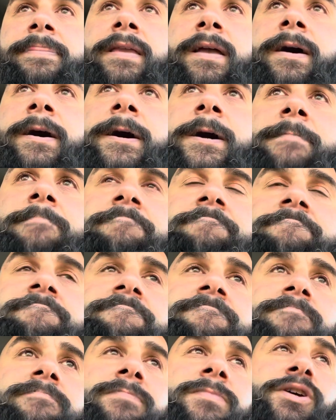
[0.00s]

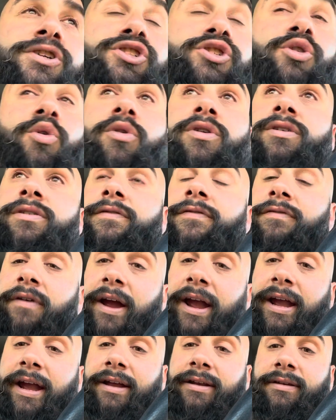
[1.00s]
Um, the shorter the
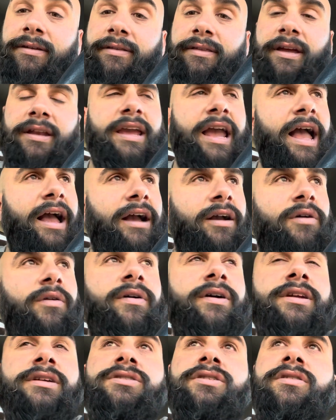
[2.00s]
freight, then yeah,
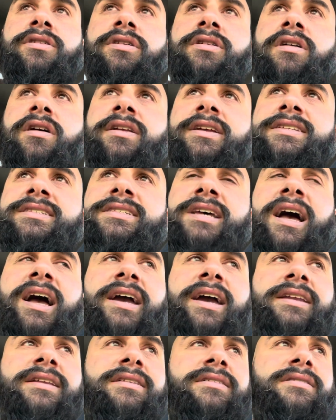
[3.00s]
go ahead and turn it on its
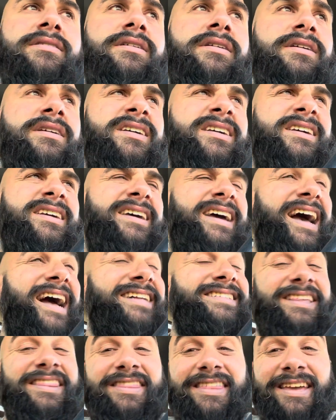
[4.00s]
side. And
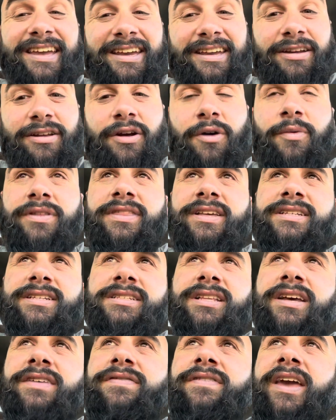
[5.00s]
that's the thing, you know, with
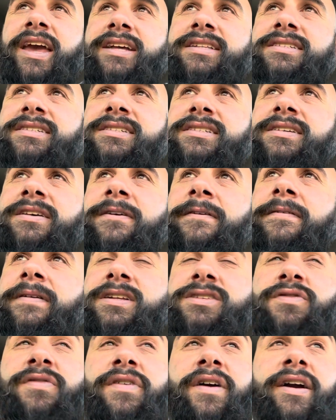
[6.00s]
these lift gates,
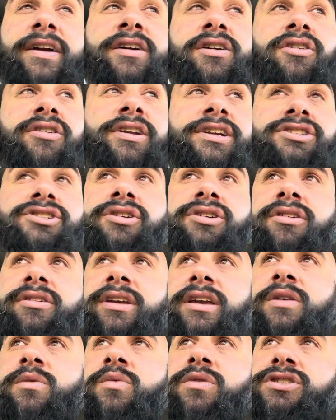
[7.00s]
it's very herky
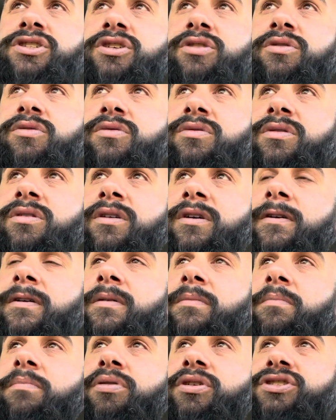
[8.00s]
jerky. Once you
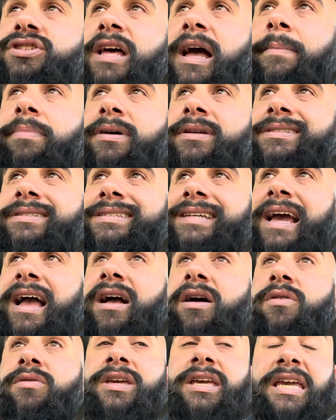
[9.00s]
push that button
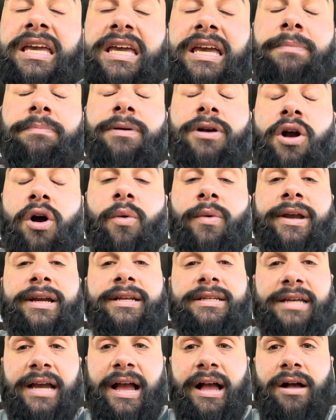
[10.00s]
down, keep
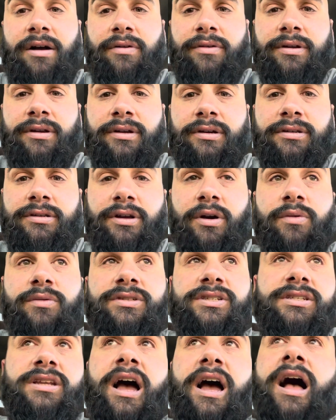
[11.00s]
going down.
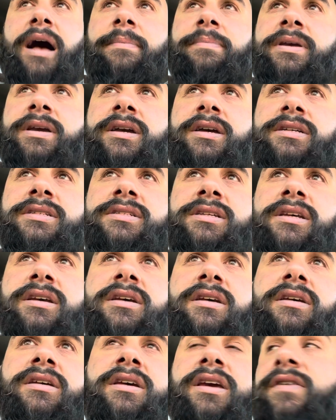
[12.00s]
Don't stop because
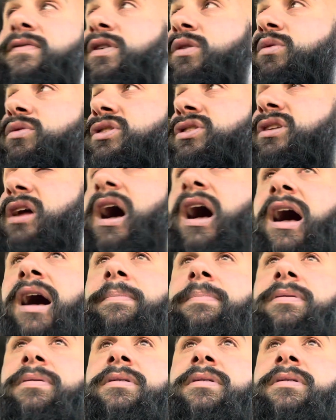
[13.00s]
if you stop,